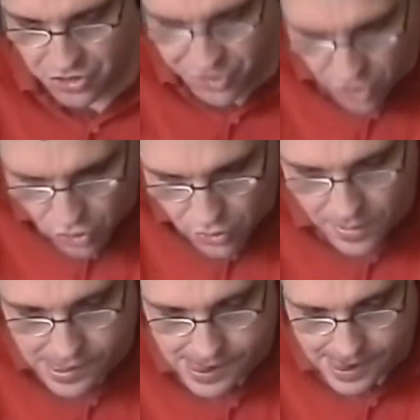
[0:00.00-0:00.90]
to
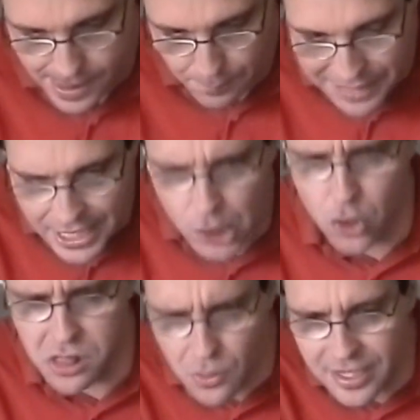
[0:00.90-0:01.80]
be
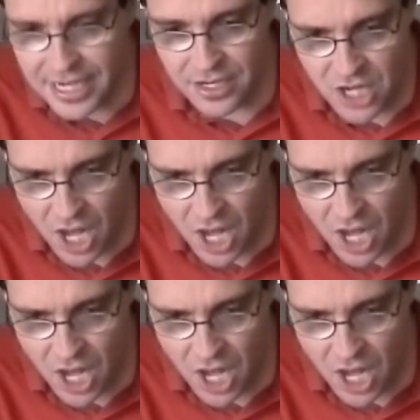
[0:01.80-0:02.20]
included in